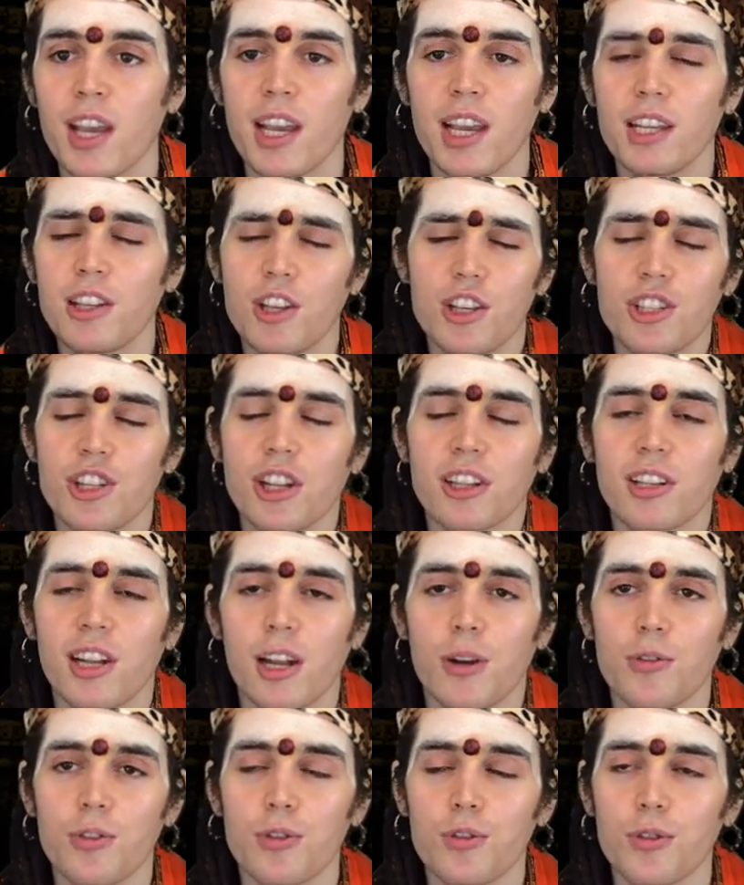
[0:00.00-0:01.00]
It does not
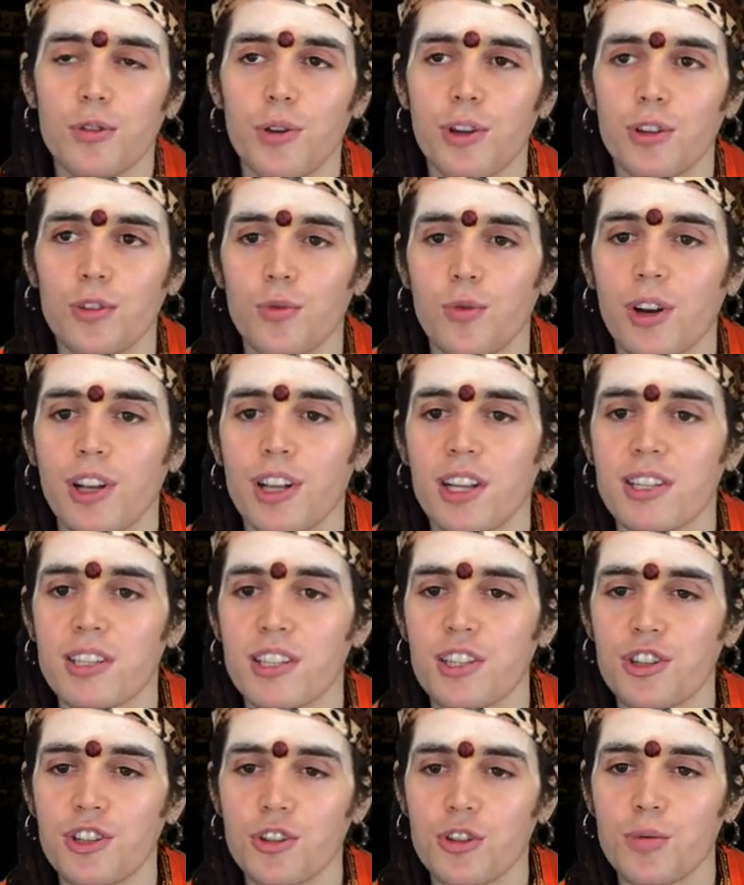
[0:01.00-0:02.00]
allow you to go into oneness,
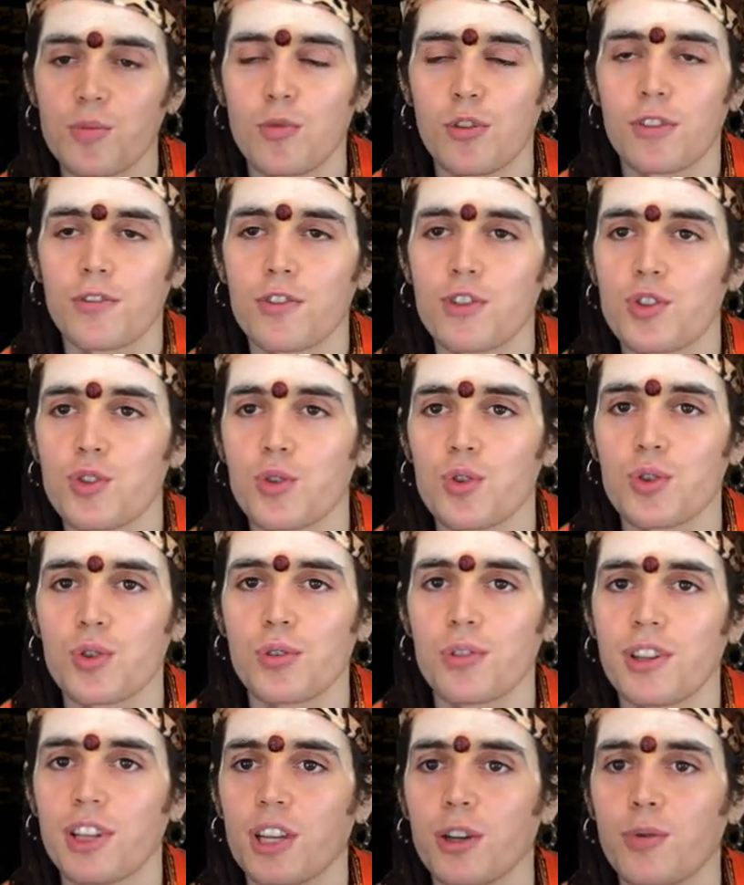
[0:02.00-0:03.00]
it's just more of a
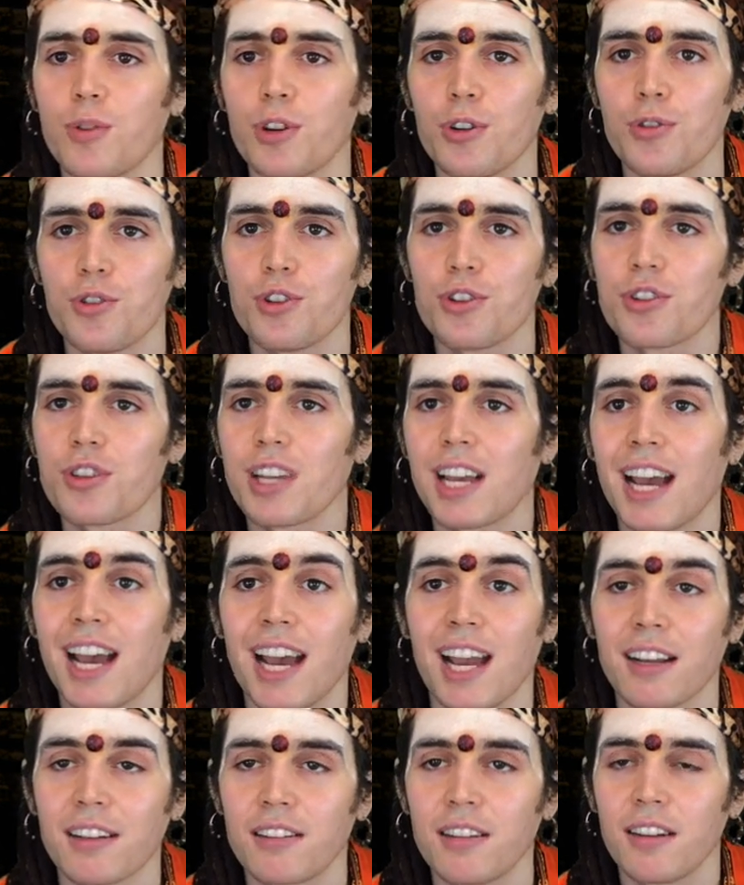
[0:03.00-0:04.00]
social thing where you just
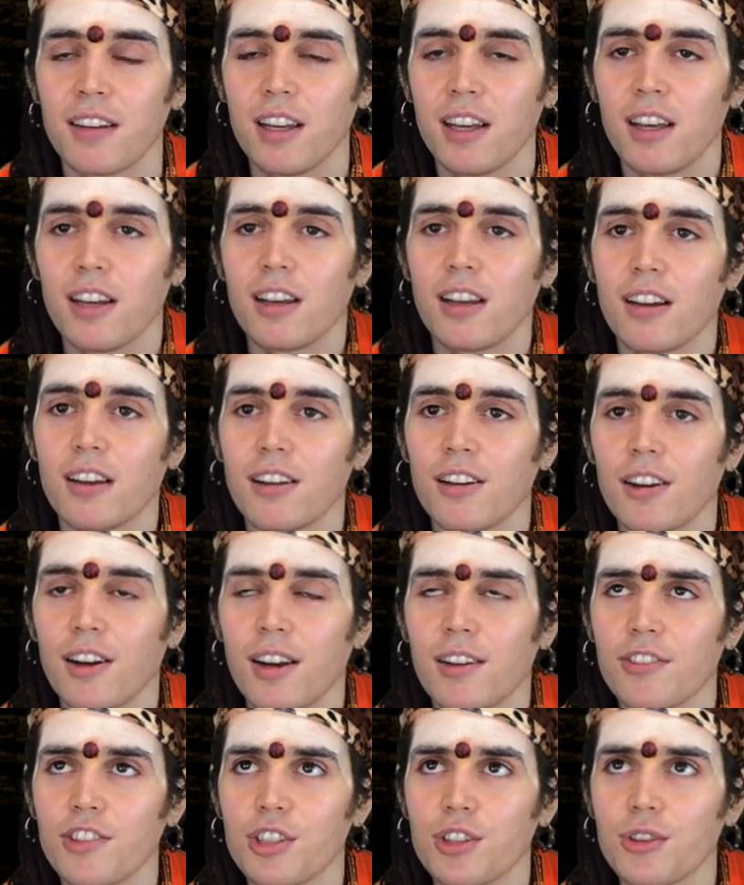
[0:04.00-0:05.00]
act
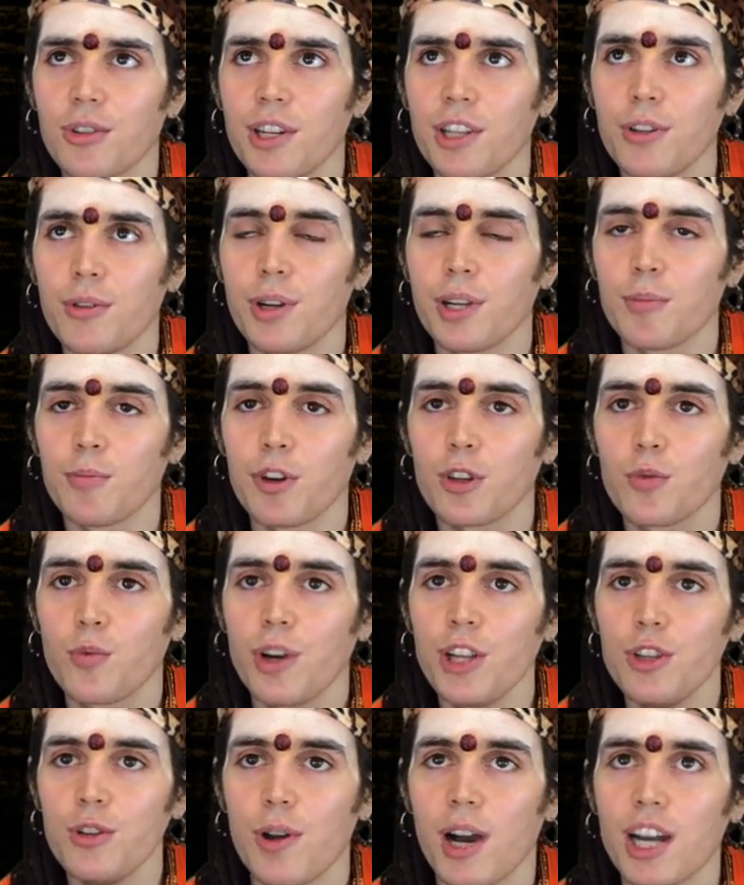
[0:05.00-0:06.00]
as a surrendering. But
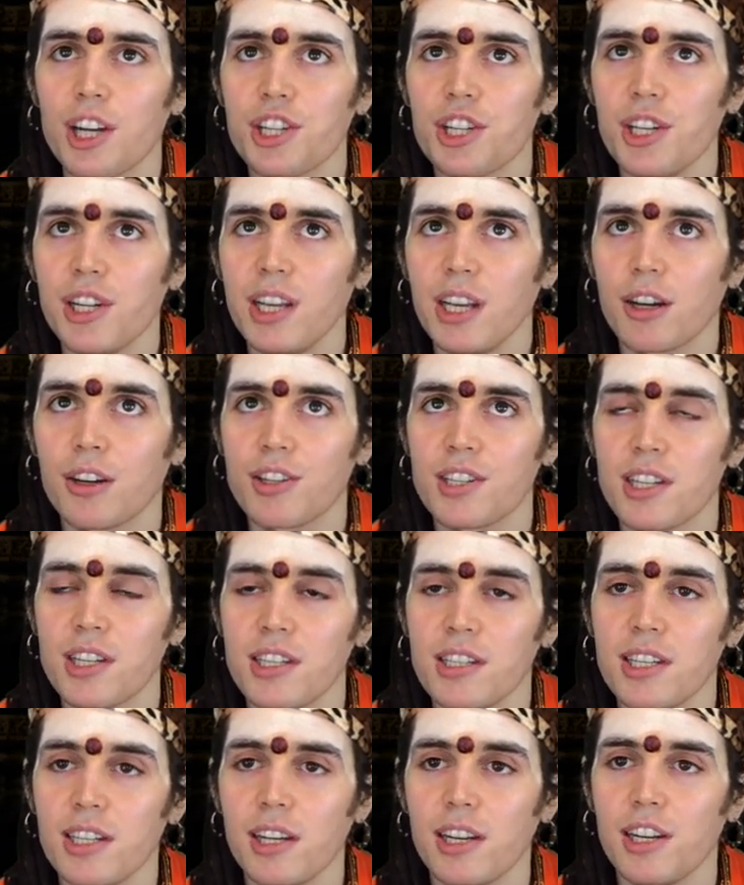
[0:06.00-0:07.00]
when you actually are
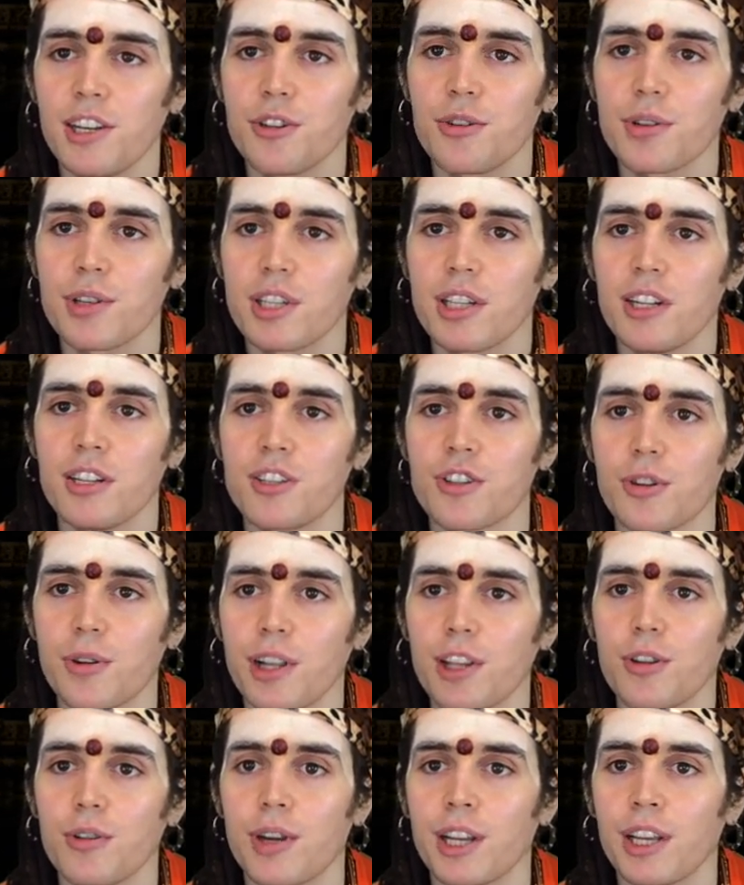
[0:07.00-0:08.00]
sincerely interested in
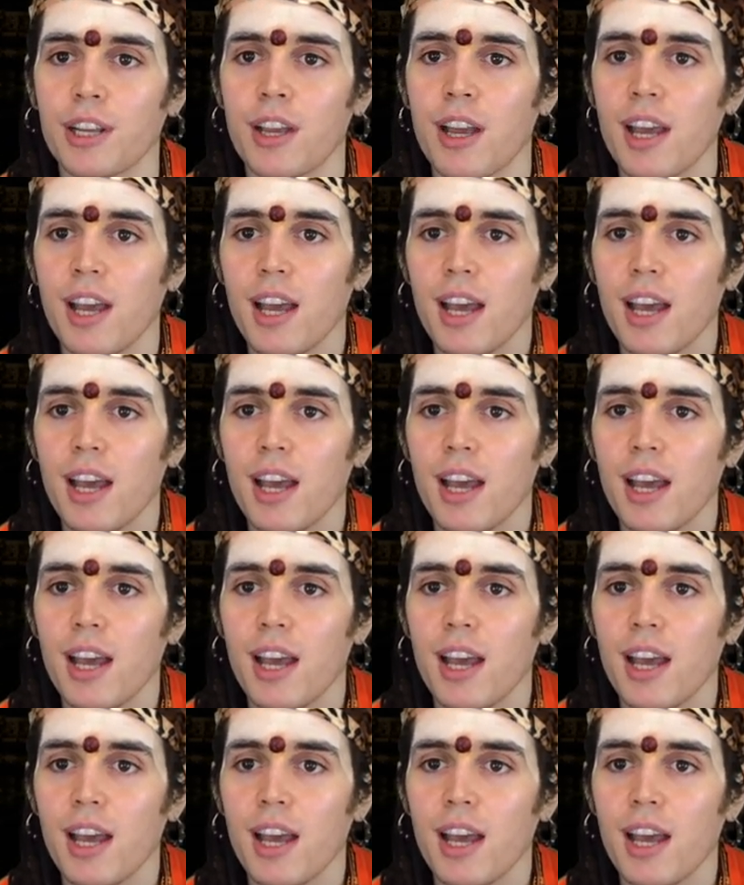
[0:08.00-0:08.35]
surrendering,